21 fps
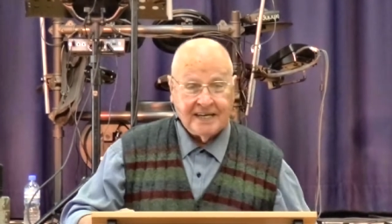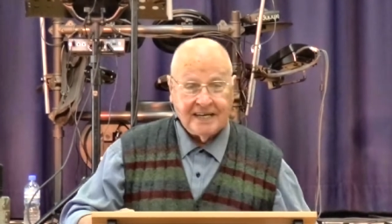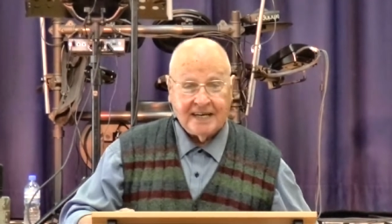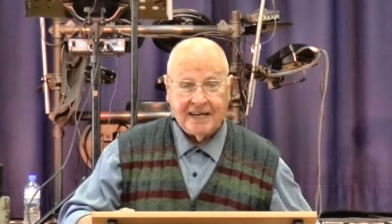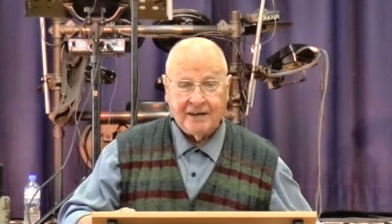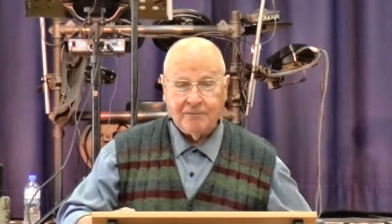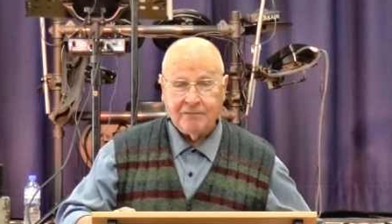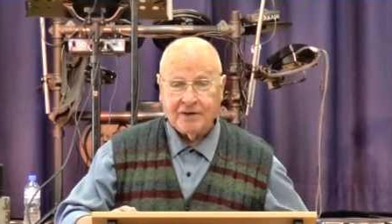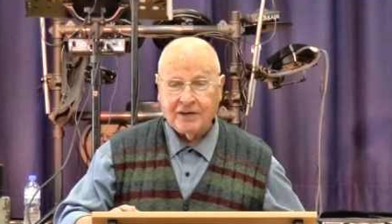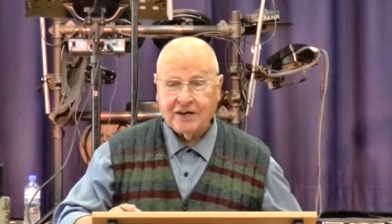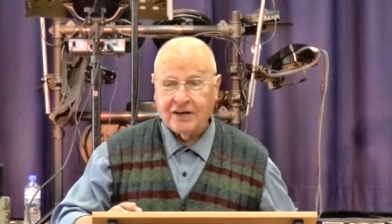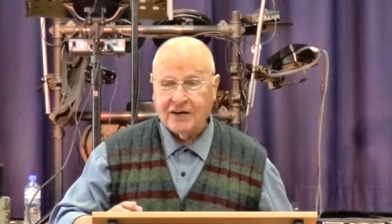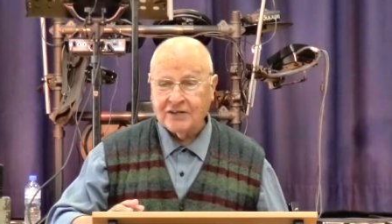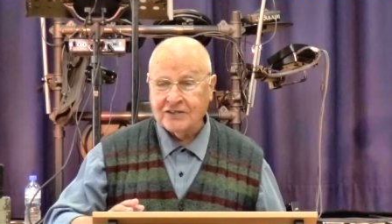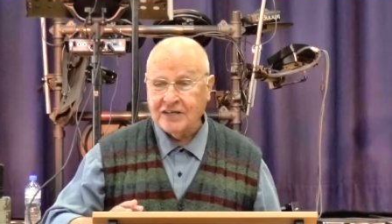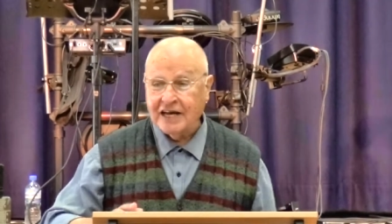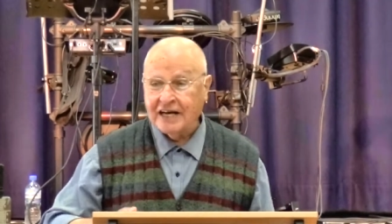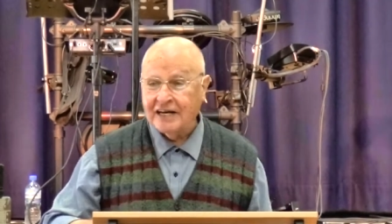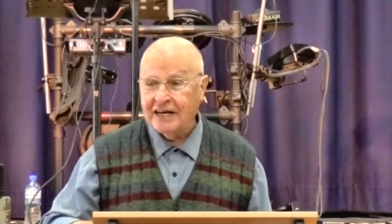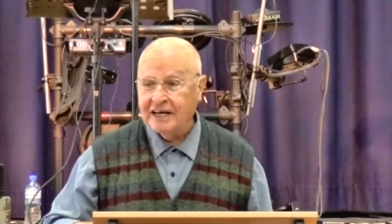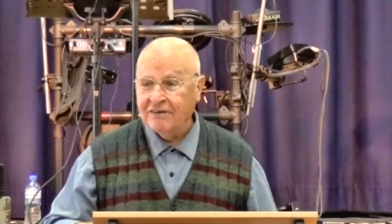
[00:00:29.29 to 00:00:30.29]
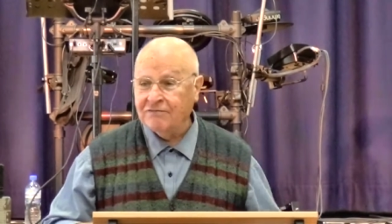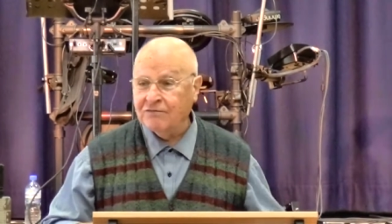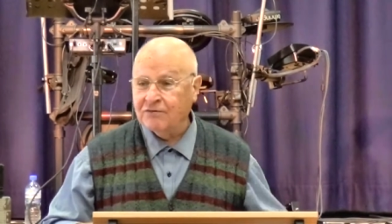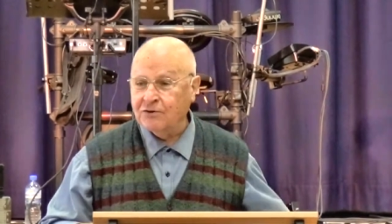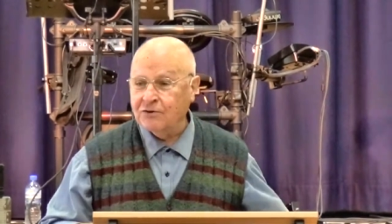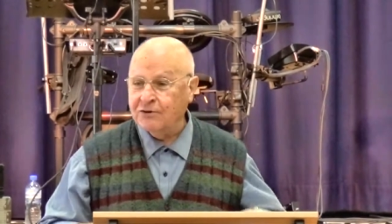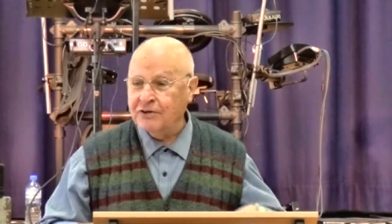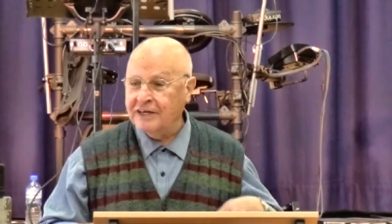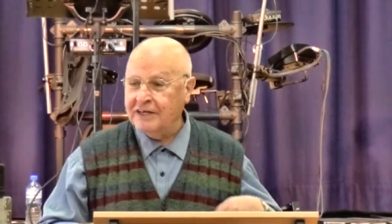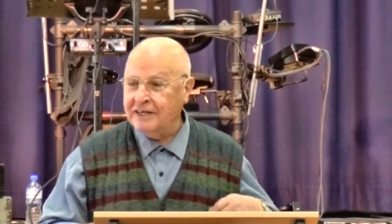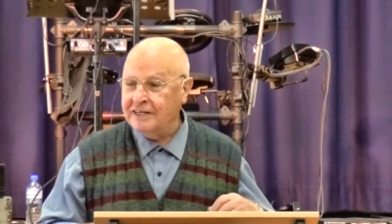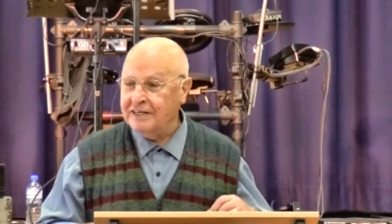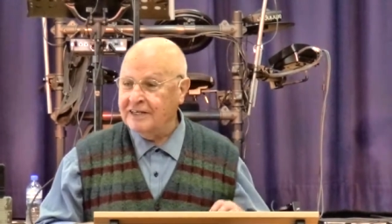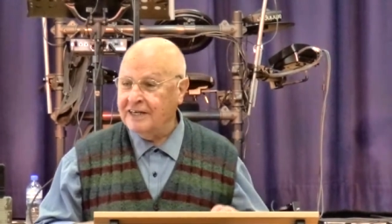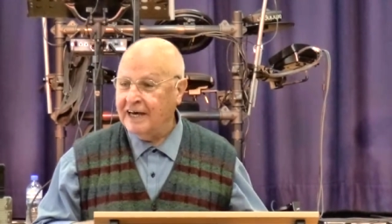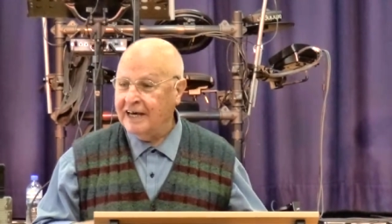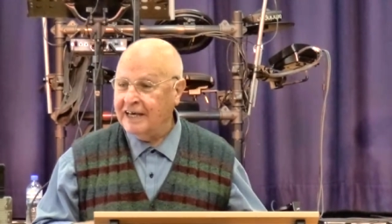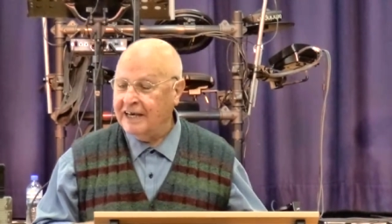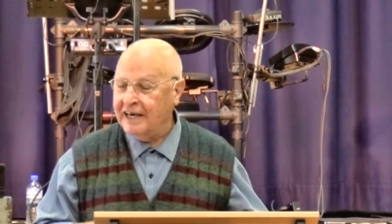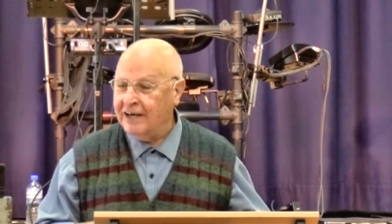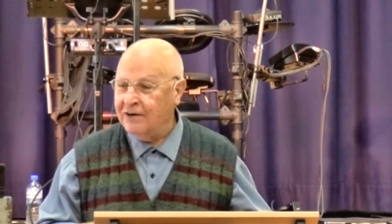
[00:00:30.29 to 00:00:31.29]
And because I lived through it,
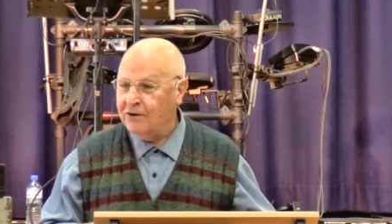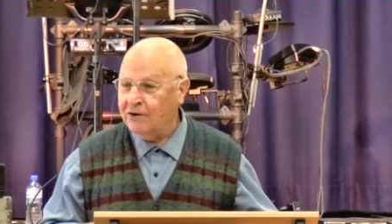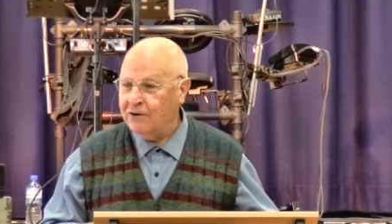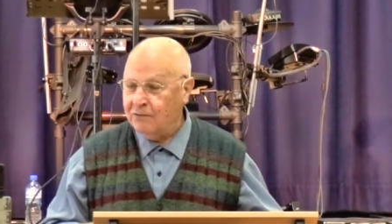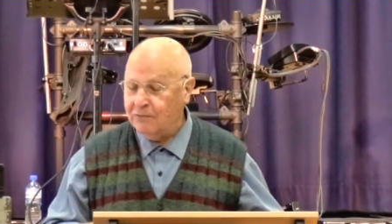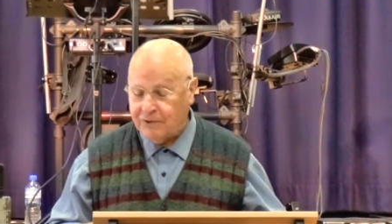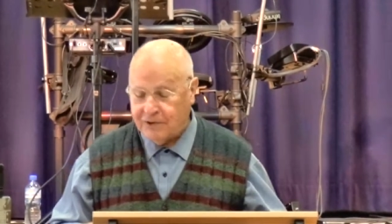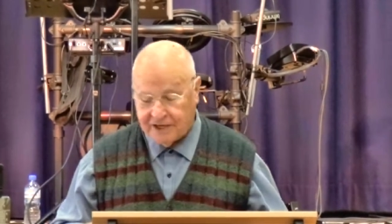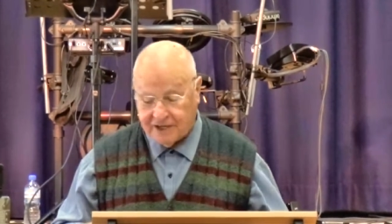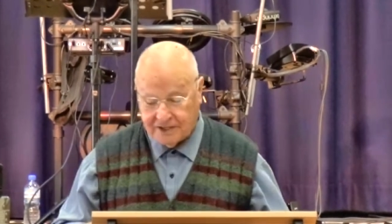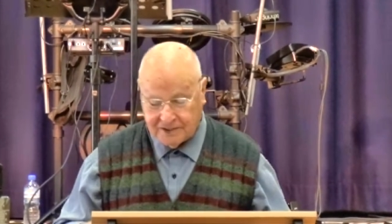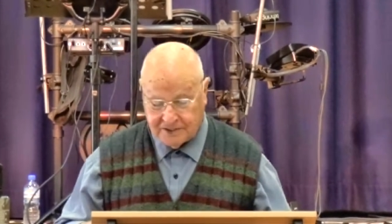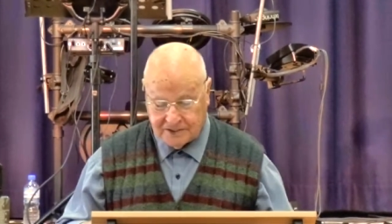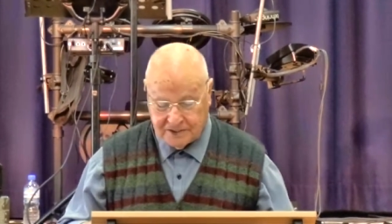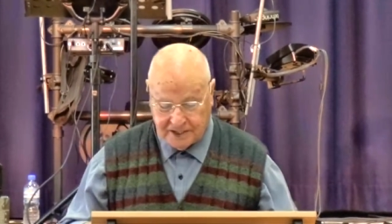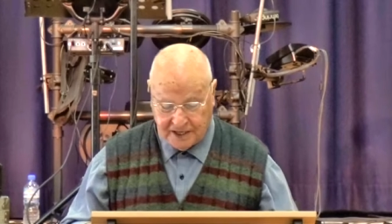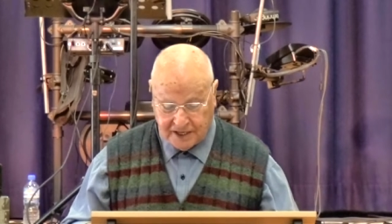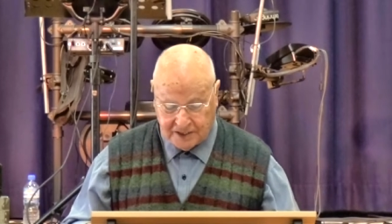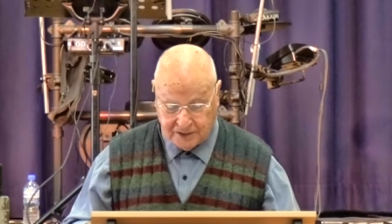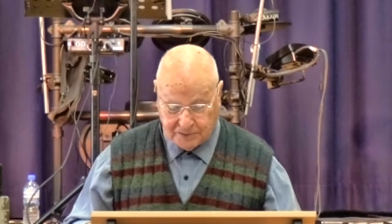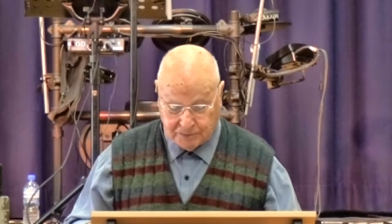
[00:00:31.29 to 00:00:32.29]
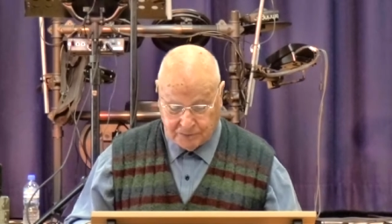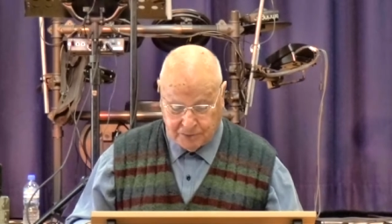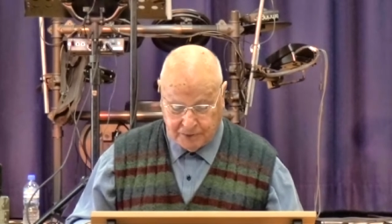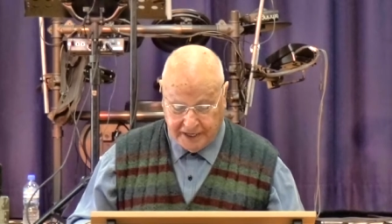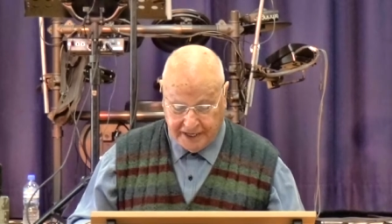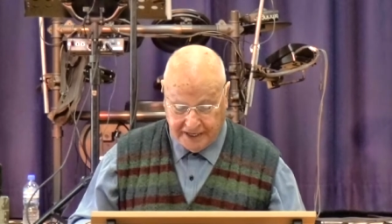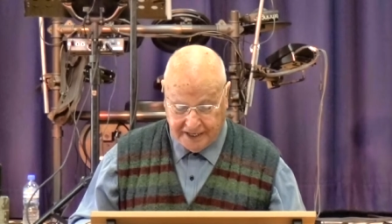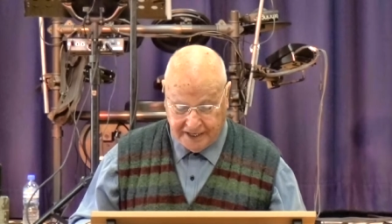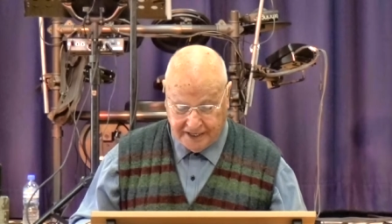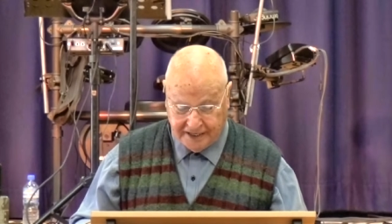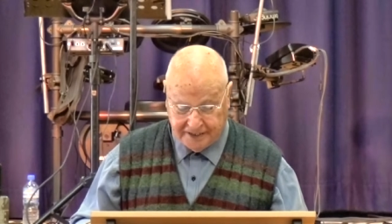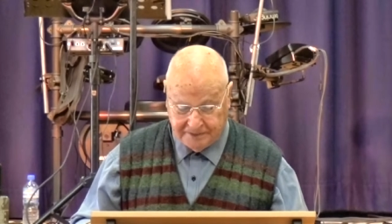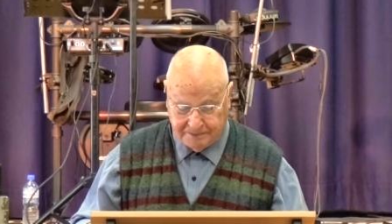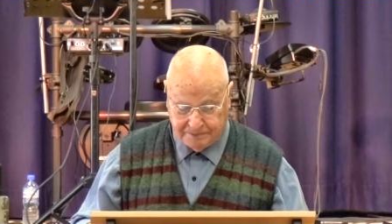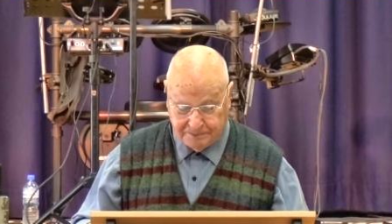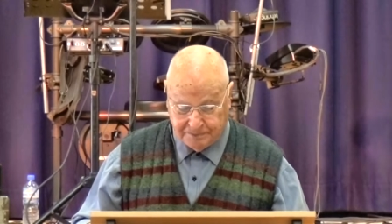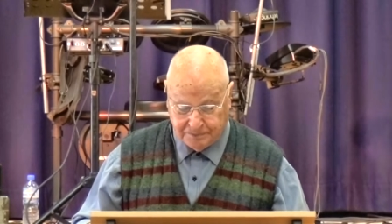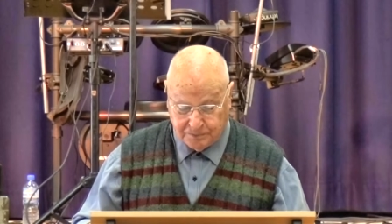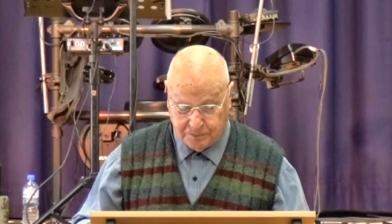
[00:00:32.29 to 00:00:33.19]
and I can always explain it.